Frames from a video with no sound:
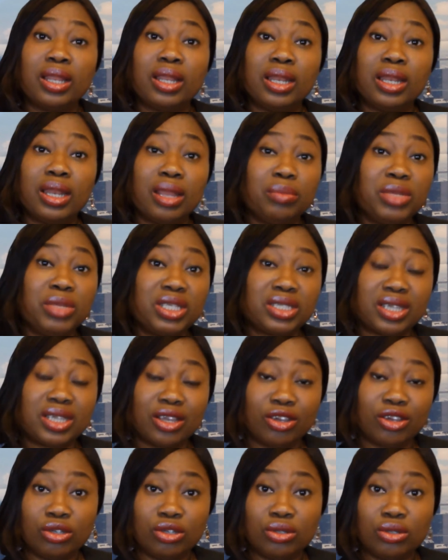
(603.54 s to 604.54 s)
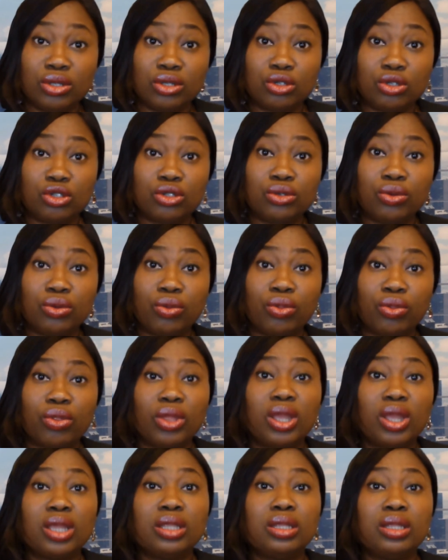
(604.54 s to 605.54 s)
Let me tell you the
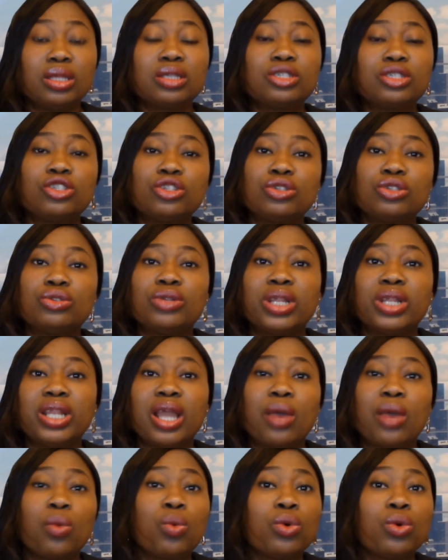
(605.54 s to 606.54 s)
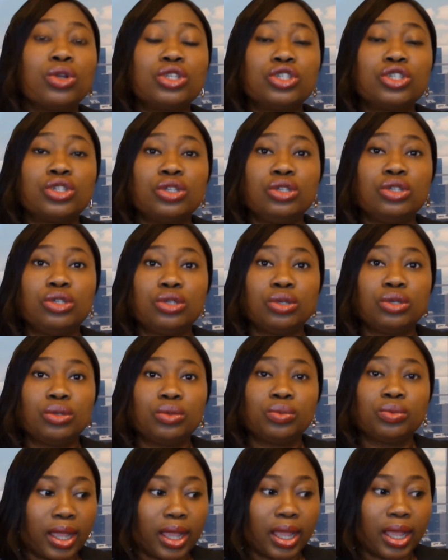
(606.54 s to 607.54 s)
truth. Those children are watching
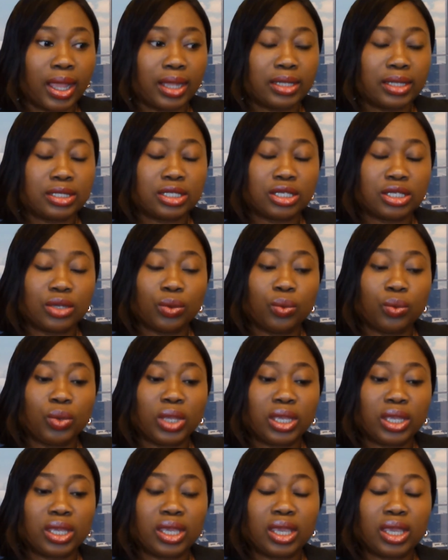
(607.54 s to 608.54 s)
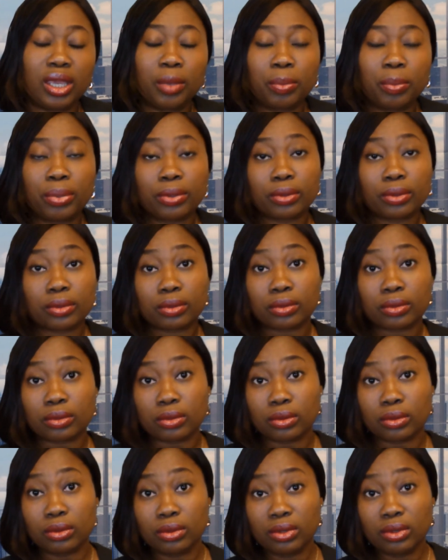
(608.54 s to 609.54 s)
you, and we keep
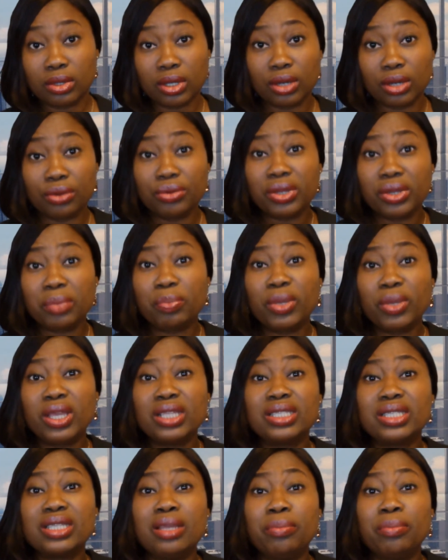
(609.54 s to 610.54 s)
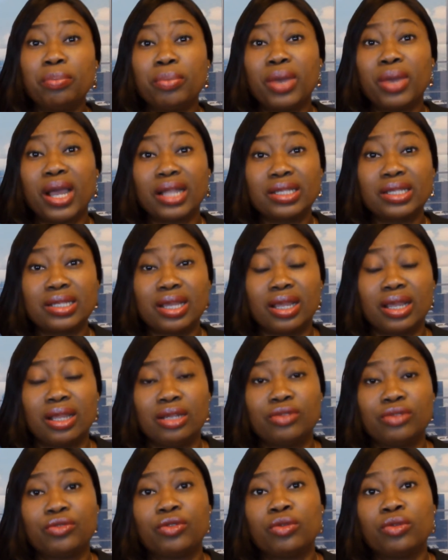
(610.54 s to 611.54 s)
repeating
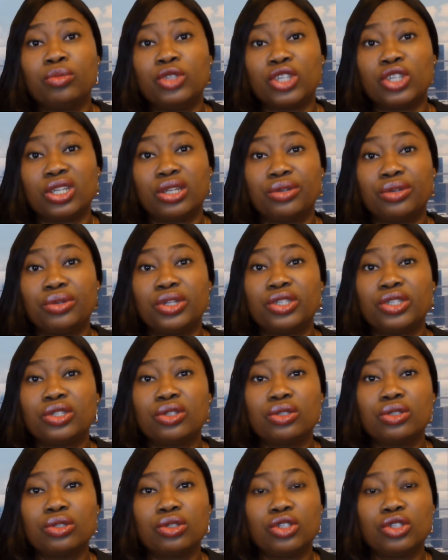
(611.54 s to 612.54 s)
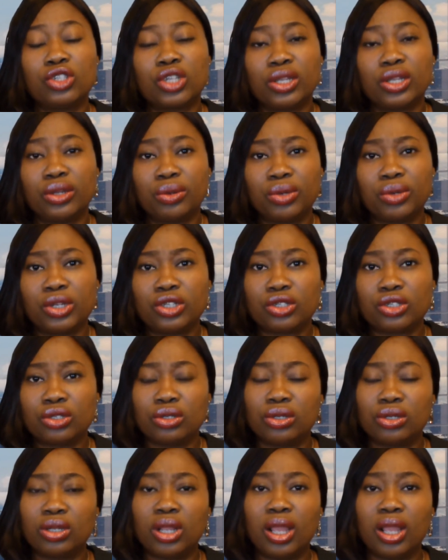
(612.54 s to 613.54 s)
pattern from generation to generation.